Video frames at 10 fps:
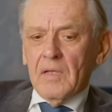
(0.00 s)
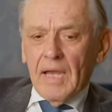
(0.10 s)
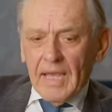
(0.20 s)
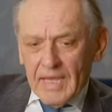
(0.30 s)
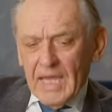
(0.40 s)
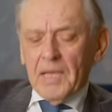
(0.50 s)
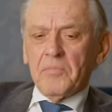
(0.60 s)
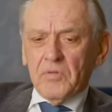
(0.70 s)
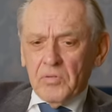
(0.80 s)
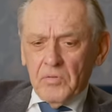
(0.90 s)
I
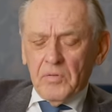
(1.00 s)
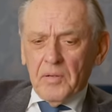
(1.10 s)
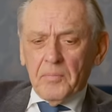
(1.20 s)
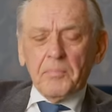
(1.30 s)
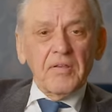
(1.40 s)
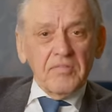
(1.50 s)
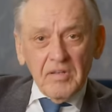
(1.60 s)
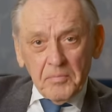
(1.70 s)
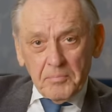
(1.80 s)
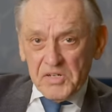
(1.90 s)
came to
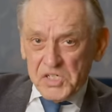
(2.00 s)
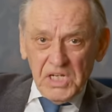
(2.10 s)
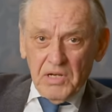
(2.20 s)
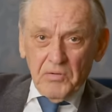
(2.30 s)
President Bashir,